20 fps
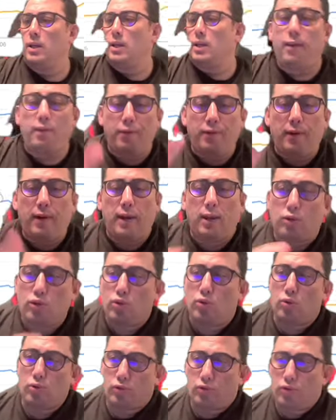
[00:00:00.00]
I
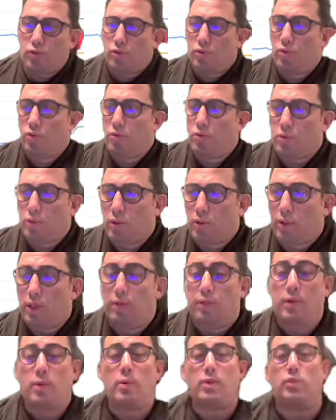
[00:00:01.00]
choose if
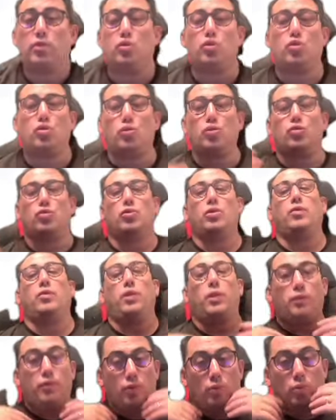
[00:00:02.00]
I want to choose,
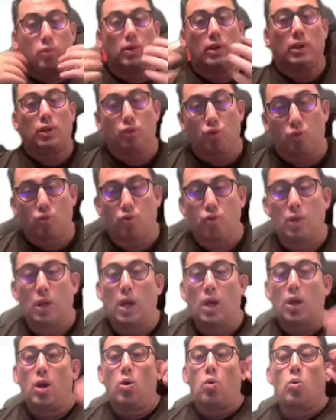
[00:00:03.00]
if you will choose
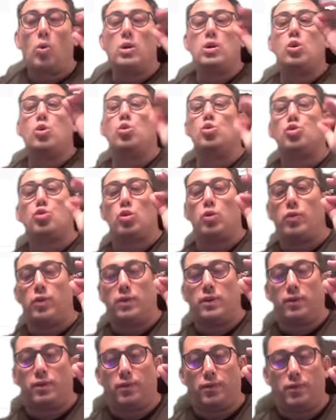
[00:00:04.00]
one
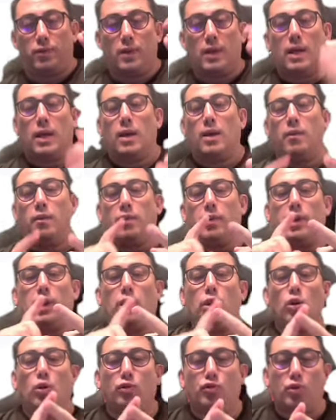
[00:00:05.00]
conservative, very
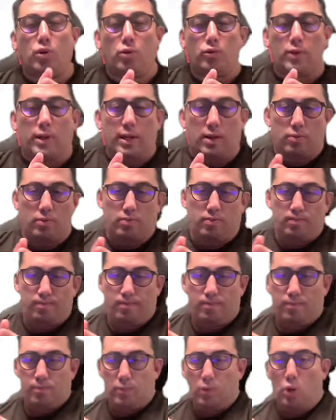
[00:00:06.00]
low drawdown
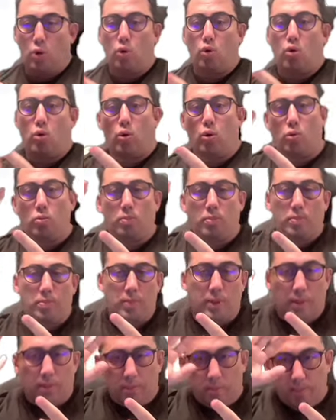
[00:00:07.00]
on, on
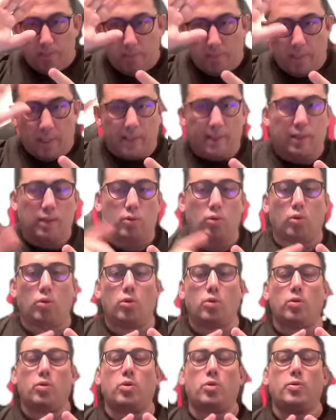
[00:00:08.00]
uh, market
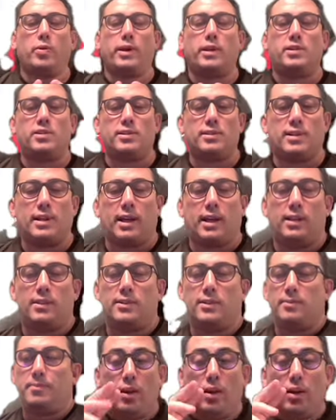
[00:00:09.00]
co corrections days.
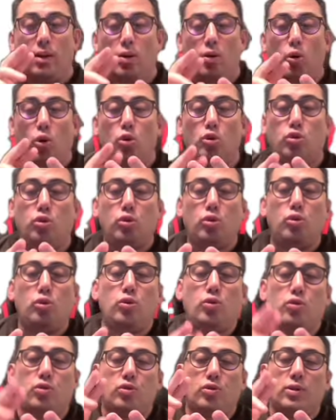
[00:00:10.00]

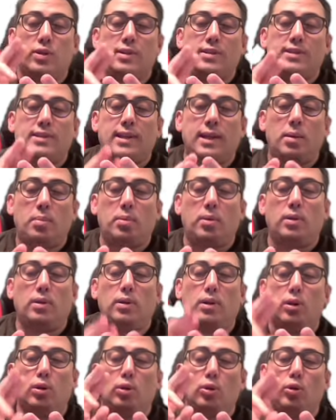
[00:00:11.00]
Continuous, stable,
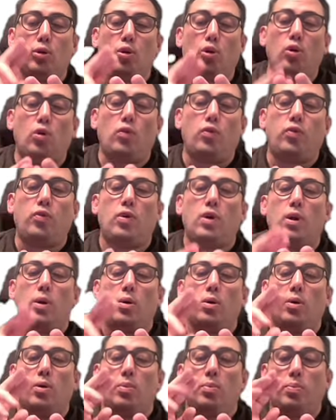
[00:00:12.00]
low
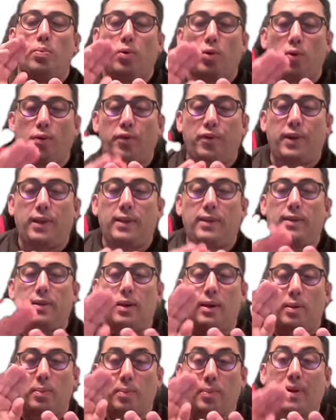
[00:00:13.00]
profit,
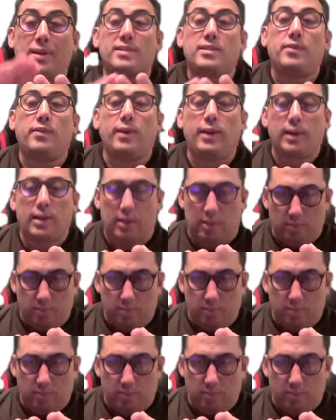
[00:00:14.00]
passive income.